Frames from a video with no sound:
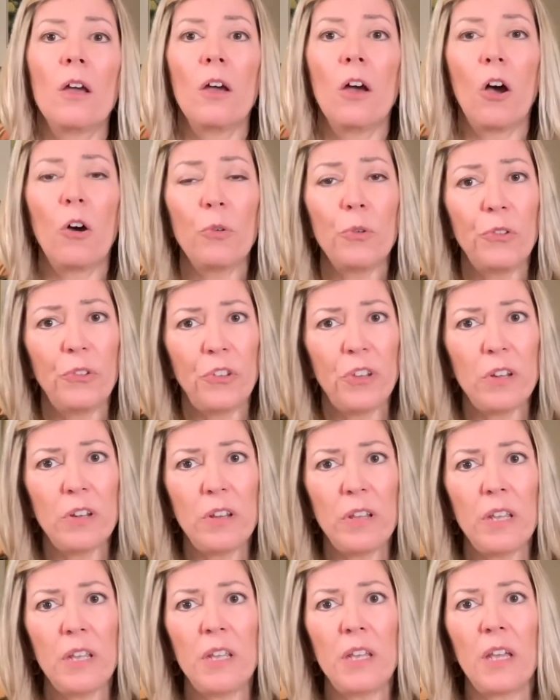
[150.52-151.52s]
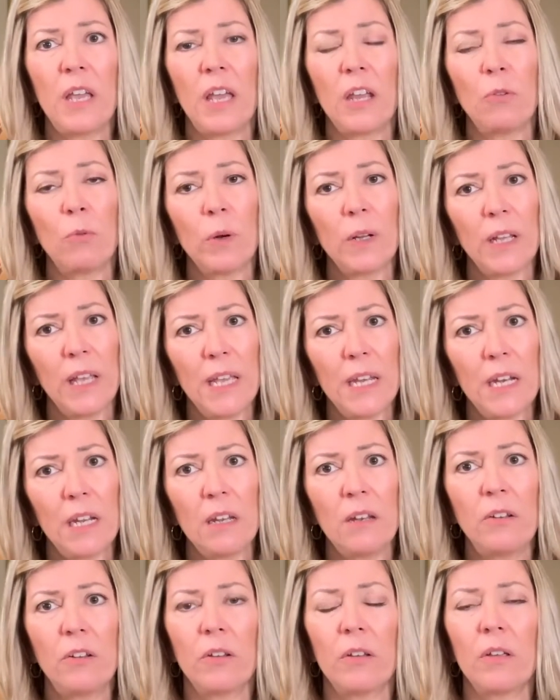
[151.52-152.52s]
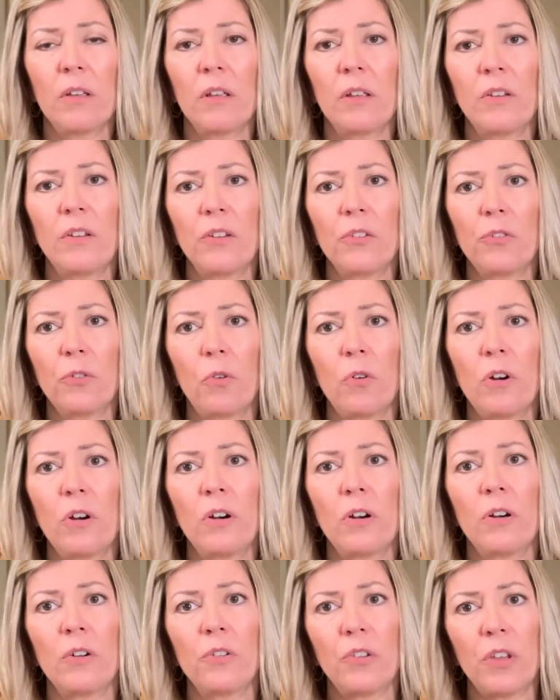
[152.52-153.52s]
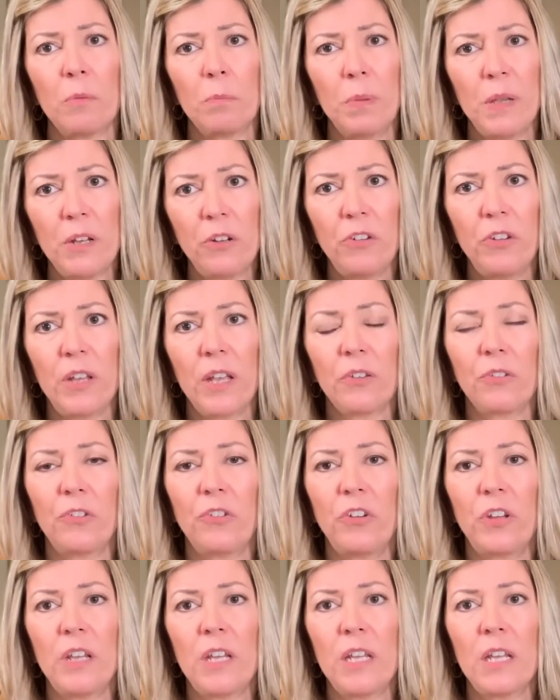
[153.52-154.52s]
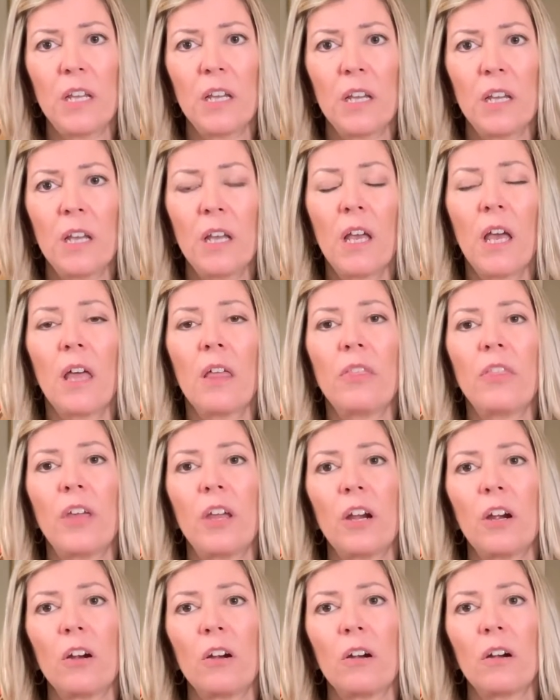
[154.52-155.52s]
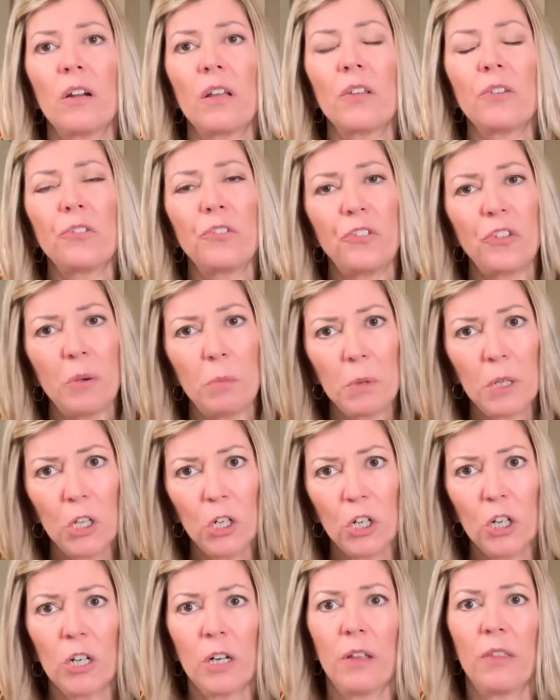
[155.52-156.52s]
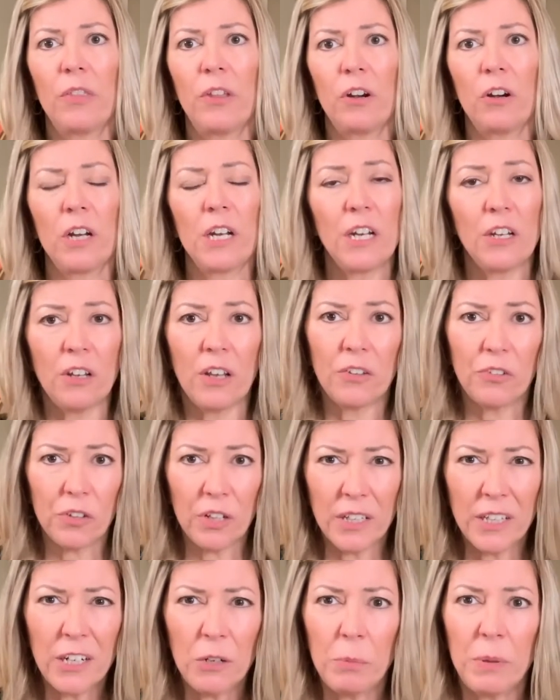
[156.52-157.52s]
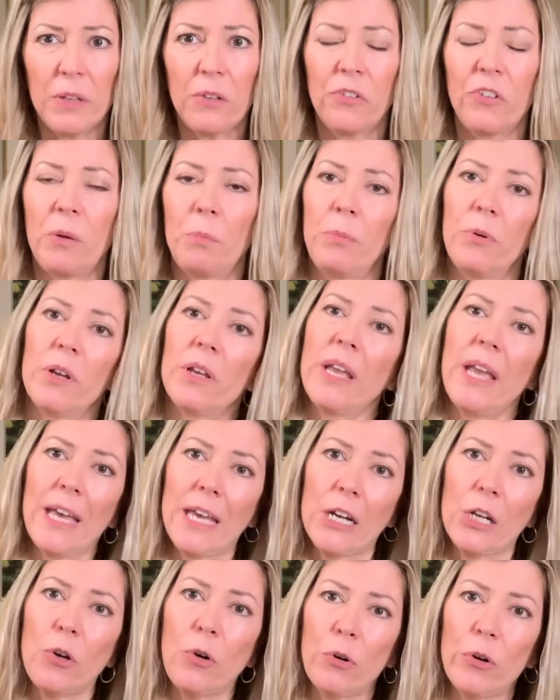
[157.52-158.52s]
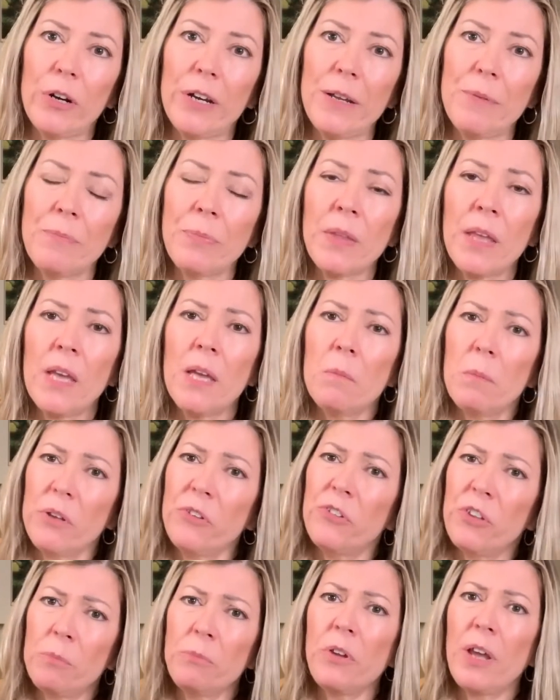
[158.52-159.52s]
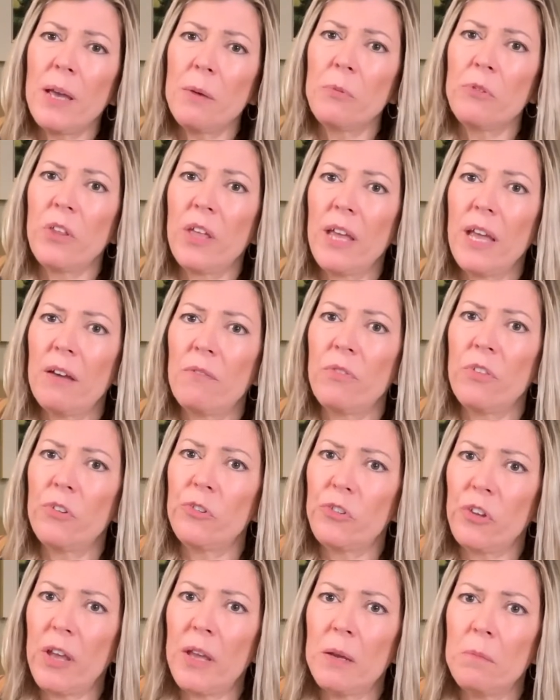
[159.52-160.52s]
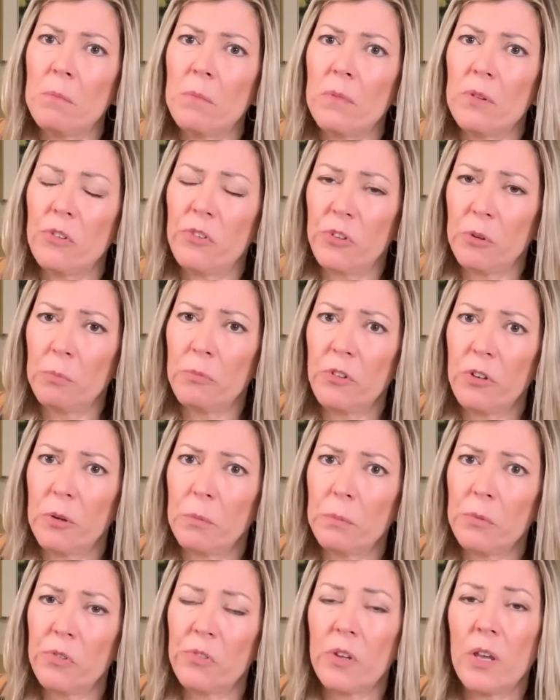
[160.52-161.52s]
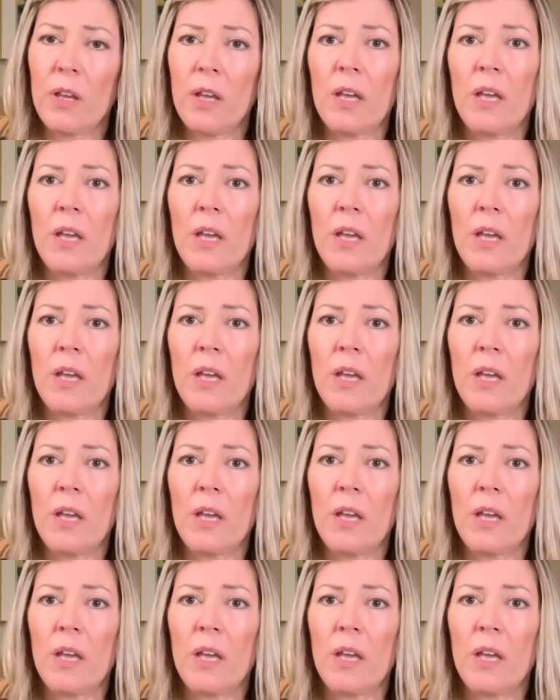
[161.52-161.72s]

OCD and related disorders and PTSD. They're similar. They're in a little bit separate category, but sometimes they have the same symptoms.